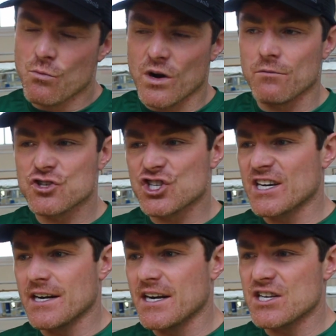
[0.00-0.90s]
What I was
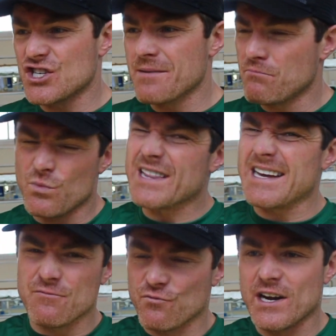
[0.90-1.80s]
seeing in the gym, we
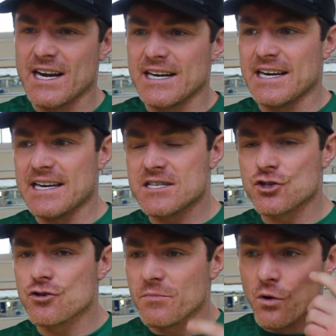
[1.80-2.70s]
didn't really need
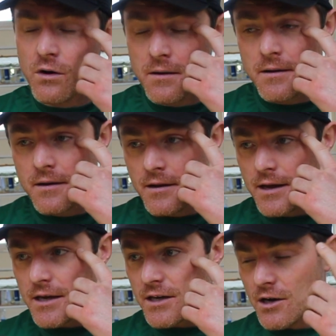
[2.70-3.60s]
to, but
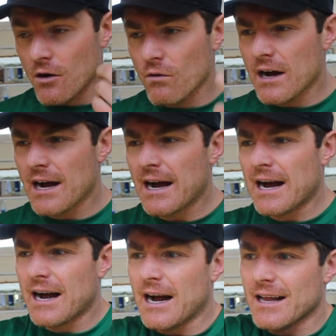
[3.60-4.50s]
you know,
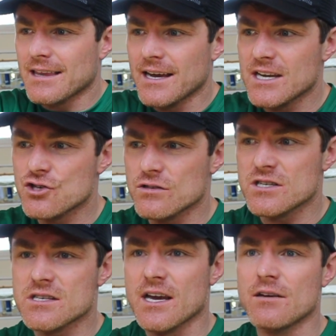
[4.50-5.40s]
I think he should have
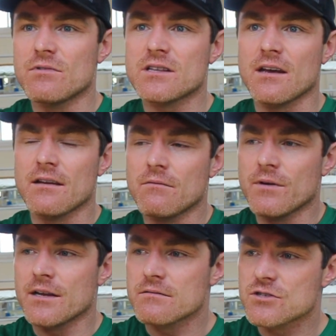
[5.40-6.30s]
stayed with the
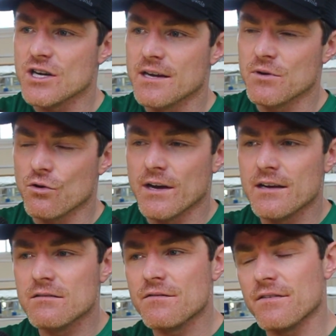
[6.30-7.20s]
with Shea
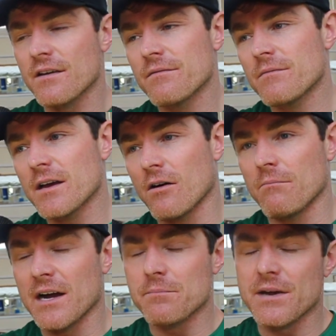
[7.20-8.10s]
McGuigan. For, on
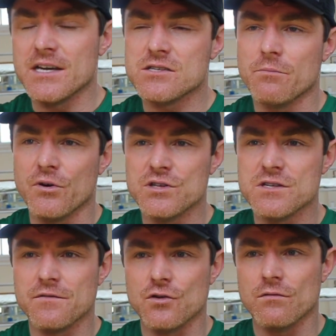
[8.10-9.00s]
my personal point
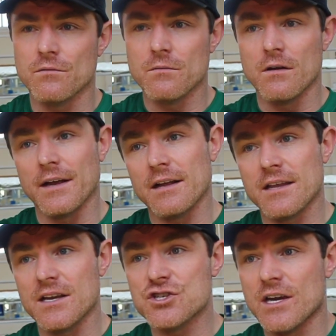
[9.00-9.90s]
of view, like I
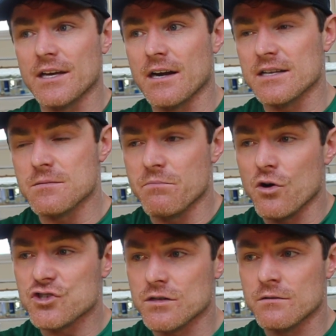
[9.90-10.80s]
think Shea and Adam
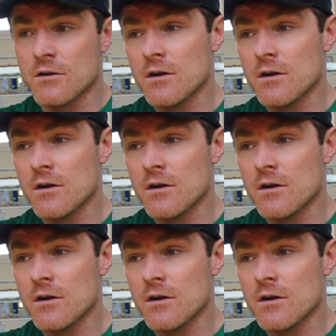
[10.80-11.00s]
boxing